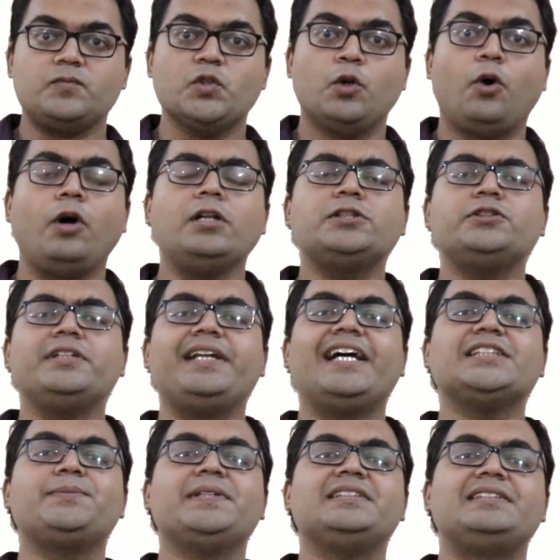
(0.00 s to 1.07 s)
Also, it
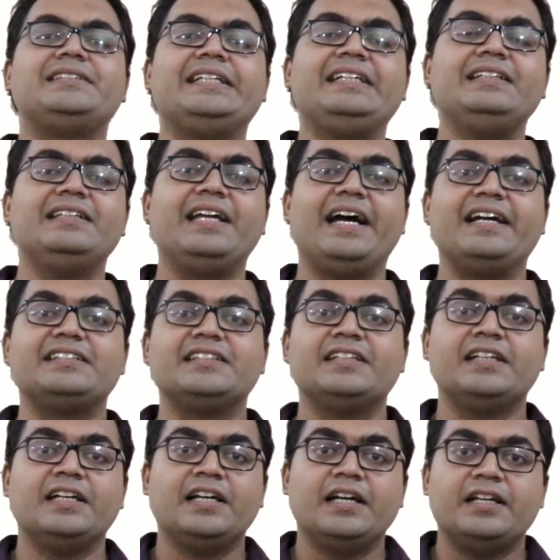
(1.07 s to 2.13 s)
has been seen that
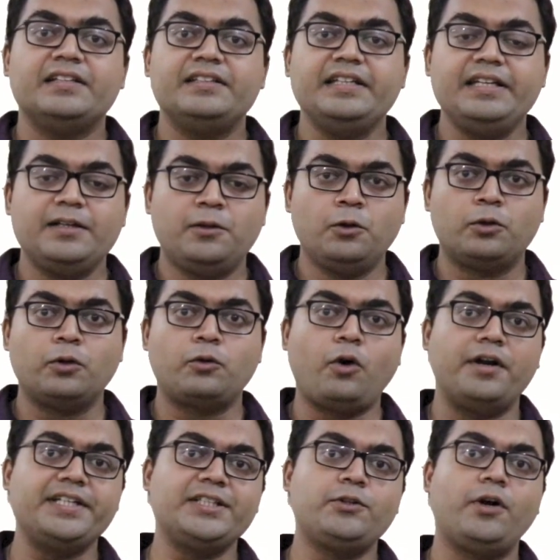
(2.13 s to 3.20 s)
the
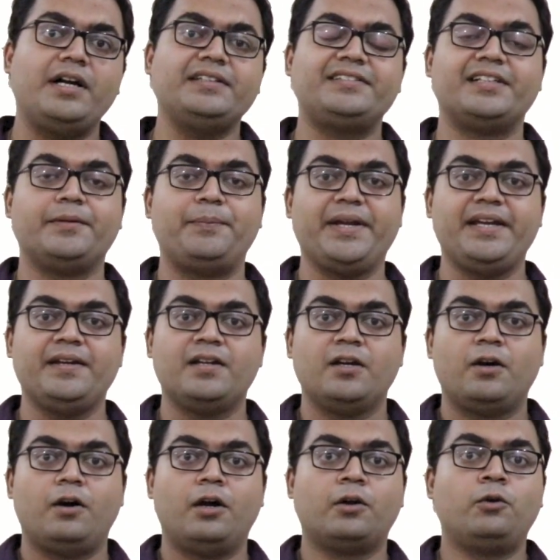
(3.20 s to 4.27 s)
glucocorticoid therapy
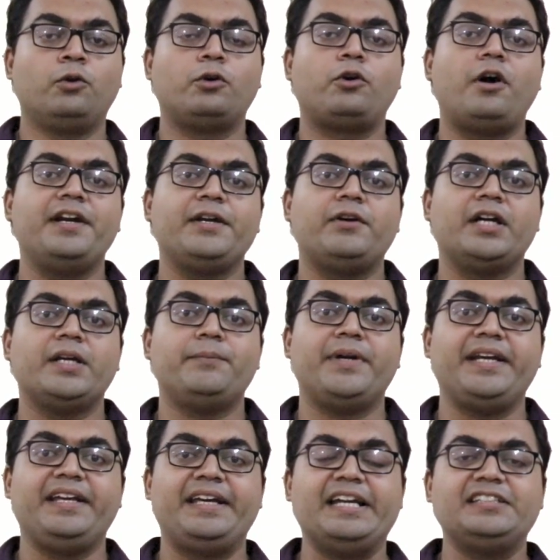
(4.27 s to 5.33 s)
or glucocorticoid
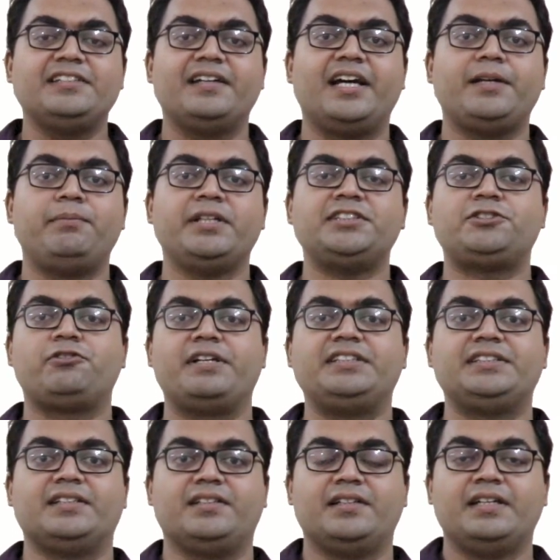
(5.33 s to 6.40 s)
medication
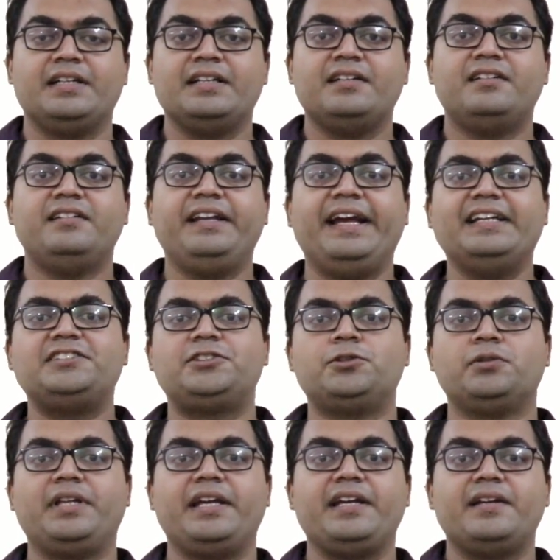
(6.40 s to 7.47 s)
administration leads to
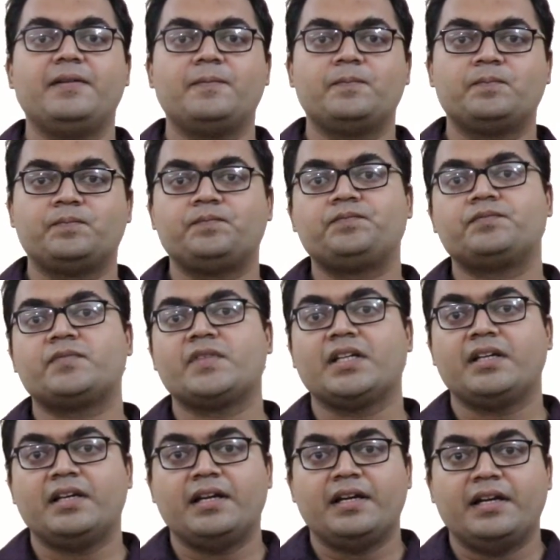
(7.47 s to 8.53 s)
the
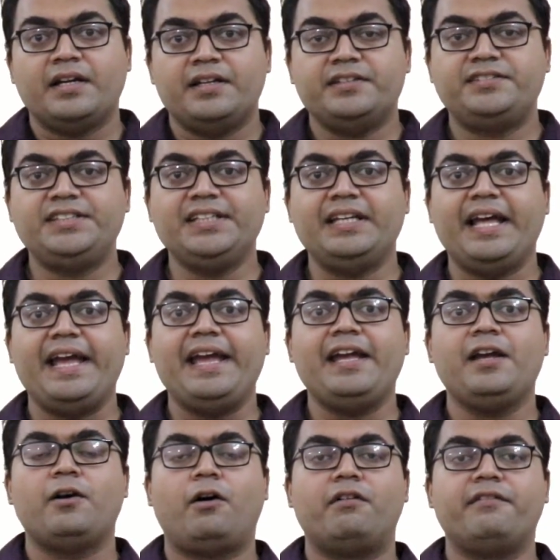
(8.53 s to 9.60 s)

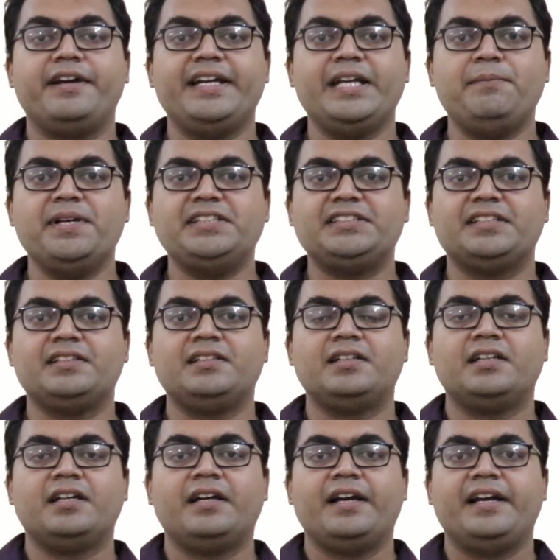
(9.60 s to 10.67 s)
delay or inhibition
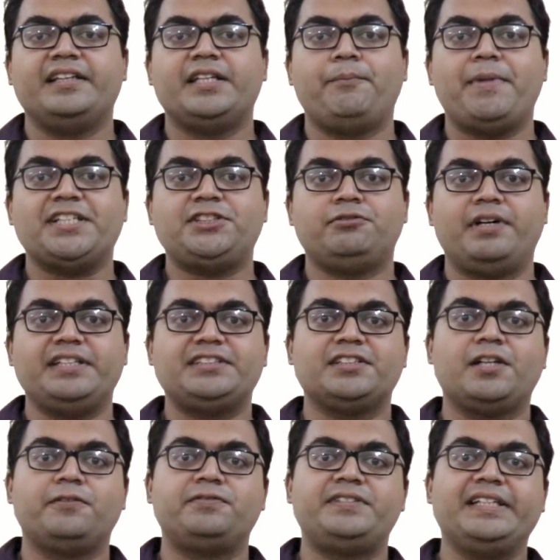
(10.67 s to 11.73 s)
in the maturation
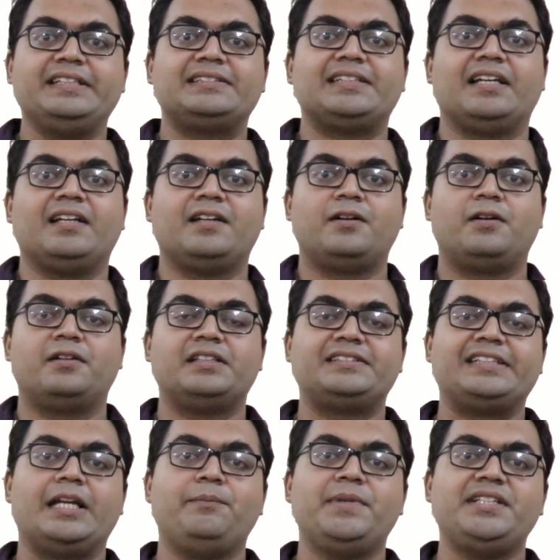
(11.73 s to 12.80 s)
of T cell or the
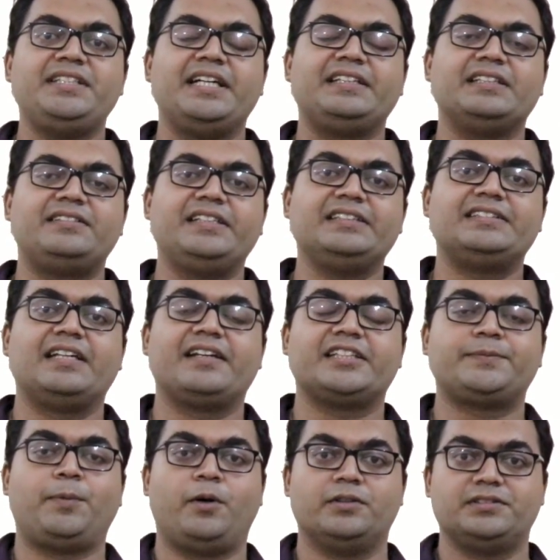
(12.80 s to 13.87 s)
cell-mediated T cell
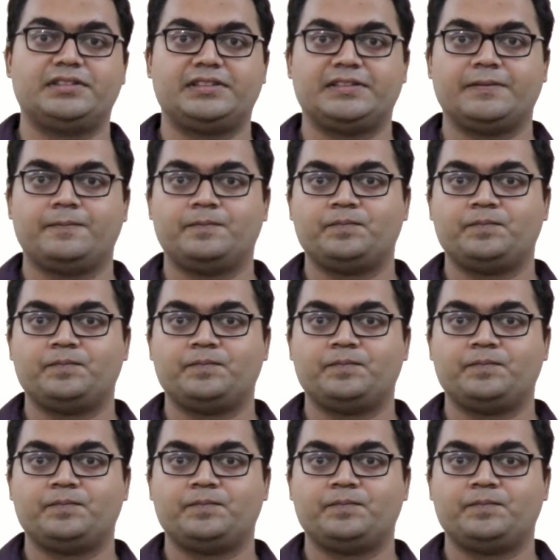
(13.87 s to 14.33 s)
response